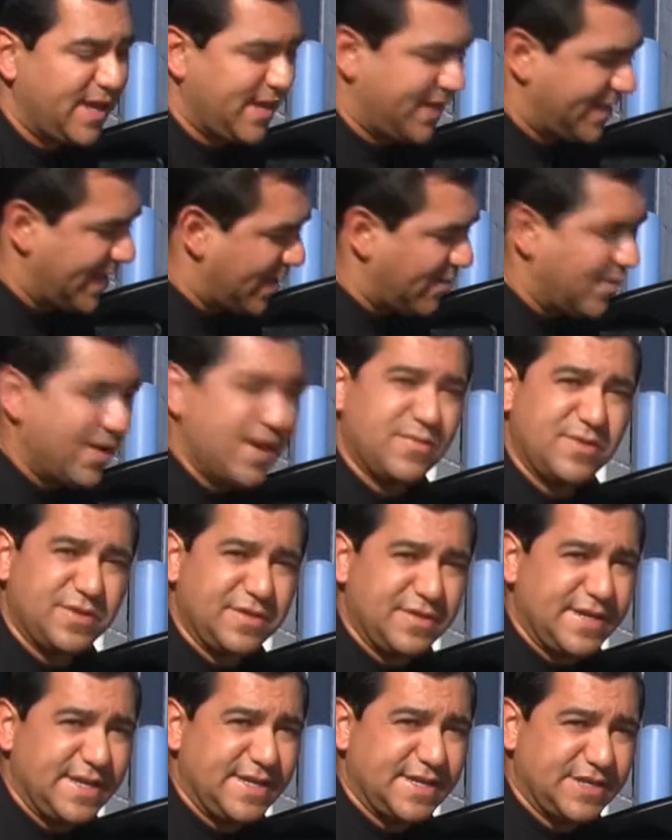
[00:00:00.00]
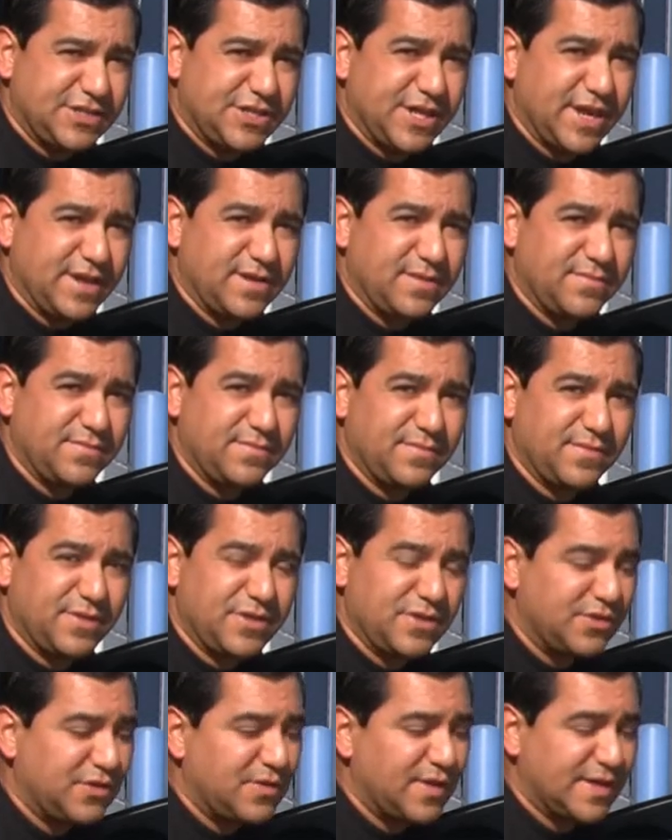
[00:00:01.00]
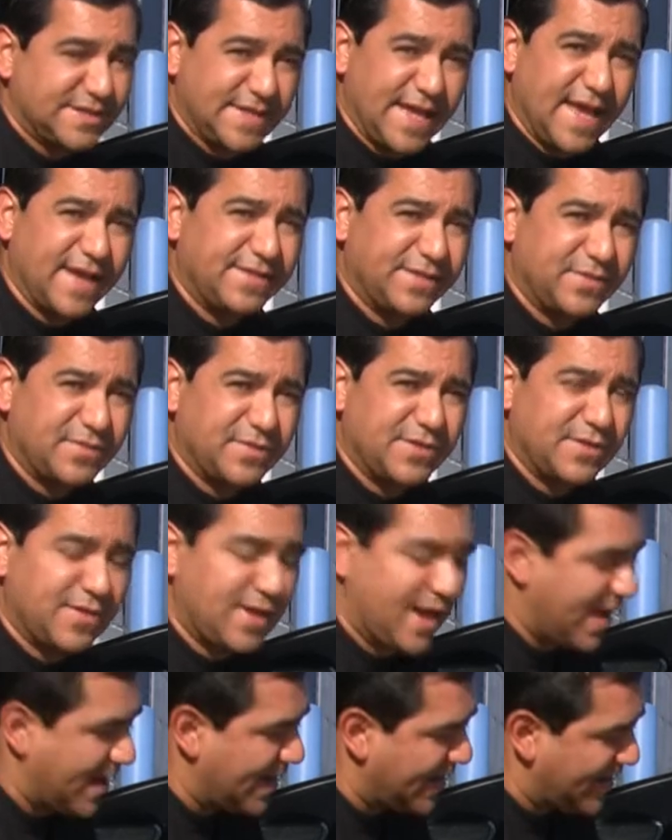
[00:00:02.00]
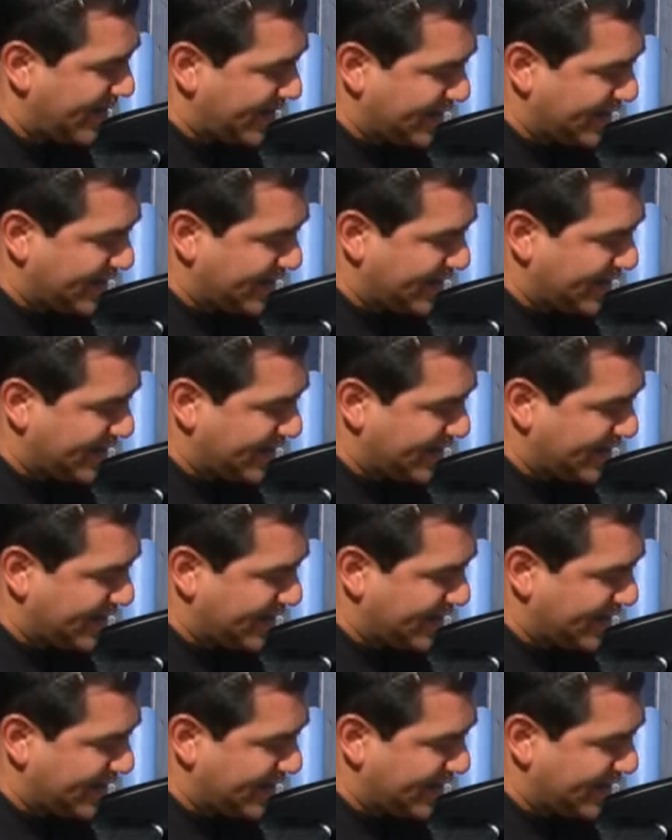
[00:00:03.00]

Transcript: and that way when you need to check them, you'll know exactly where they're at,